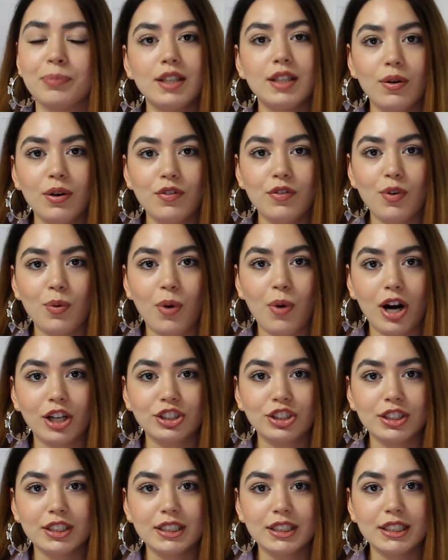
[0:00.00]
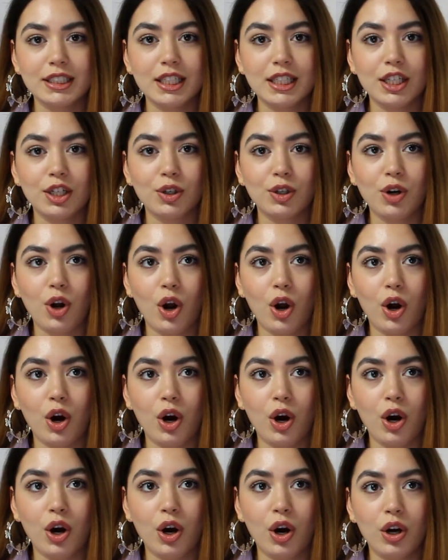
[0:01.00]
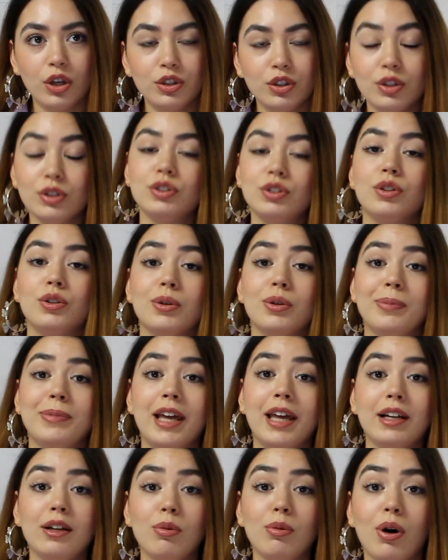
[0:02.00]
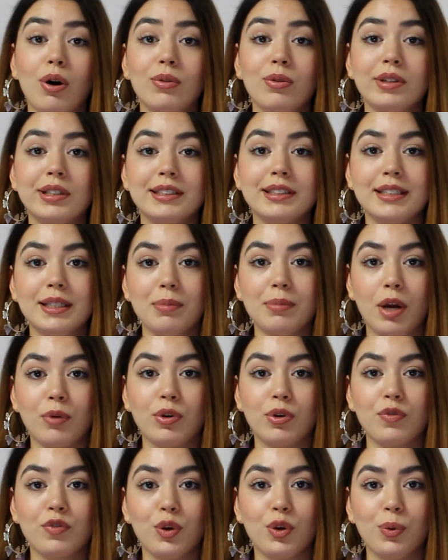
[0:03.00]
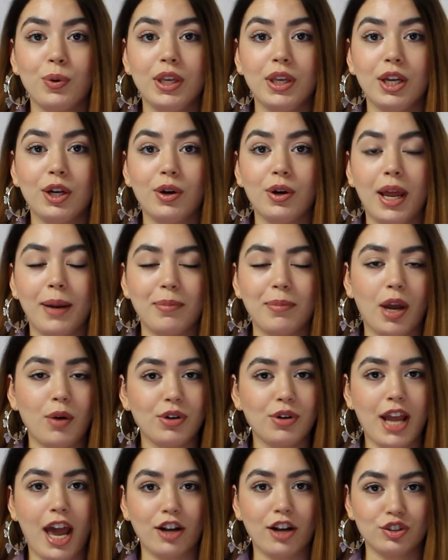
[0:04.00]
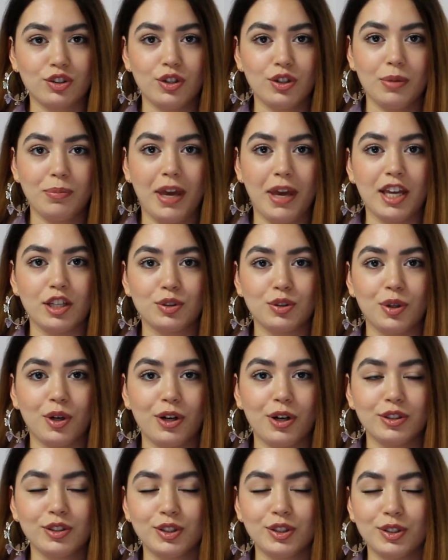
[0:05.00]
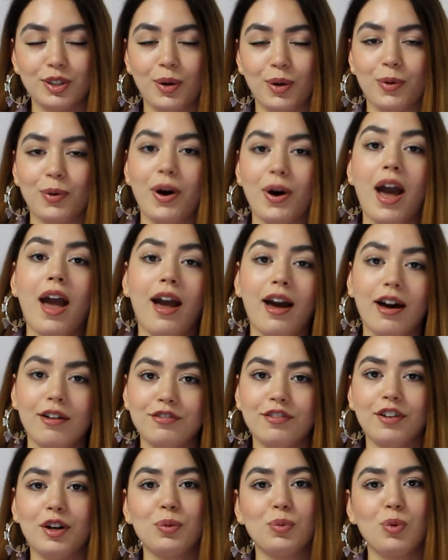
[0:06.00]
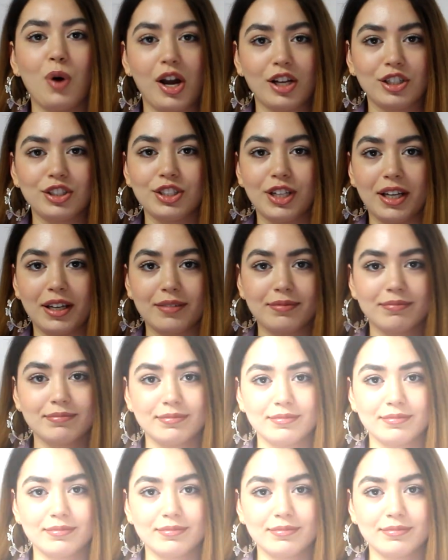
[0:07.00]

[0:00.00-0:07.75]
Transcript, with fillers: So if you're watching this here on YouTube, then you will only see my review here and my reaction on Patreon, so have fun watching.